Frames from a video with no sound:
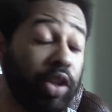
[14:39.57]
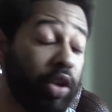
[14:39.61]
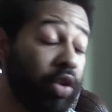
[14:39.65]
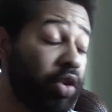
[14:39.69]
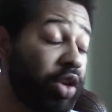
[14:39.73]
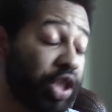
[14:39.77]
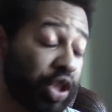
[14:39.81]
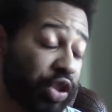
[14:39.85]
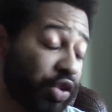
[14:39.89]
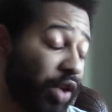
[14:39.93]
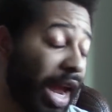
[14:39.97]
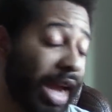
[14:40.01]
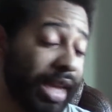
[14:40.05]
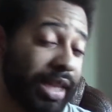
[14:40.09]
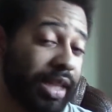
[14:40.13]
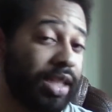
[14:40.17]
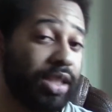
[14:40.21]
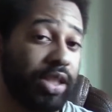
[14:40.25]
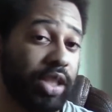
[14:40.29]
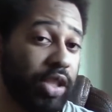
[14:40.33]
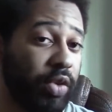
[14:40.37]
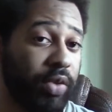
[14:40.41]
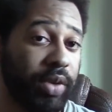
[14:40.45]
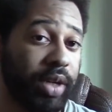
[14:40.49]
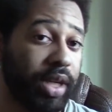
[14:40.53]
you're
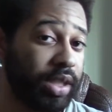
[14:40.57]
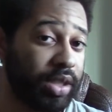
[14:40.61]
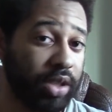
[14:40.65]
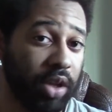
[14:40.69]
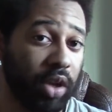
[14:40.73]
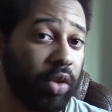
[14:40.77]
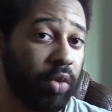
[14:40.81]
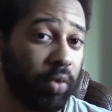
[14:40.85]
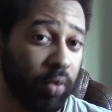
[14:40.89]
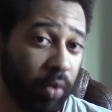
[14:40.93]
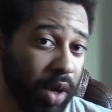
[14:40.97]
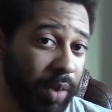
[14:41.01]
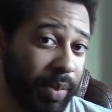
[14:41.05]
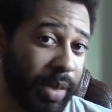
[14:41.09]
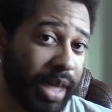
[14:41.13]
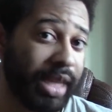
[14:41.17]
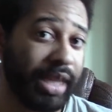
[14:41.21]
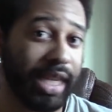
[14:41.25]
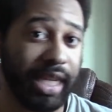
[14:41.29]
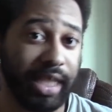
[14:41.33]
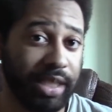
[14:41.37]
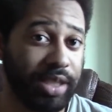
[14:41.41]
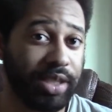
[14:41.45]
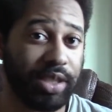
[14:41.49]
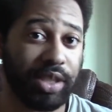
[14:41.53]
attracted to an adult
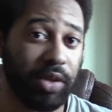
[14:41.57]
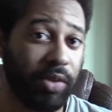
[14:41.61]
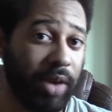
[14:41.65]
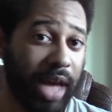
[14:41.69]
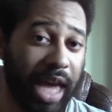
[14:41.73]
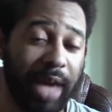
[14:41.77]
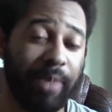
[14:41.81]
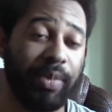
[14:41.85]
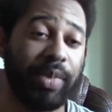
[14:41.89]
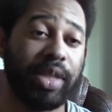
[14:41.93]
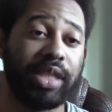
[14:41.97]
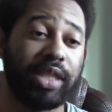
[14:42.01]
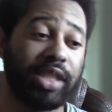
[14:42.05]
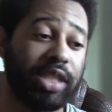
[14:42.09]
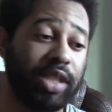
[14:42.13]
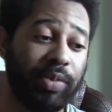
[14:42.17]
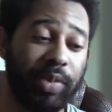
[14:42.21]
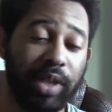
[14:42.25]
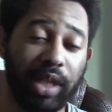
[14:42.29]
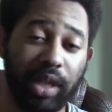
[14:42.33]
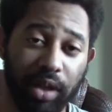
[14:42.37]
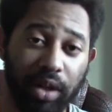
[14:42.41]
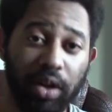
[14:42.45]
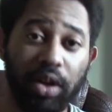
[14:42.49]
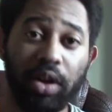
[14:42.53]
woman that just so happens to
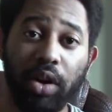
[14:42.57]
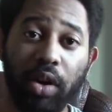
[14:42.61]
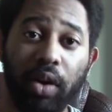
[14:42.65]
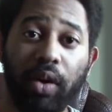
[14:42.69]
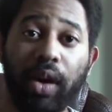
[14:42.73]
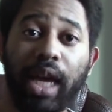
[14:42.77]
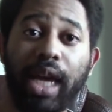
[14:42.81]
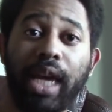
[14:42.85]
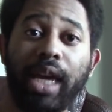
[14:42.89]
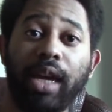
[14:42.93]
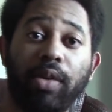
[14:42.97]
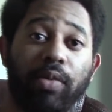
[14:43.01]
be a girl,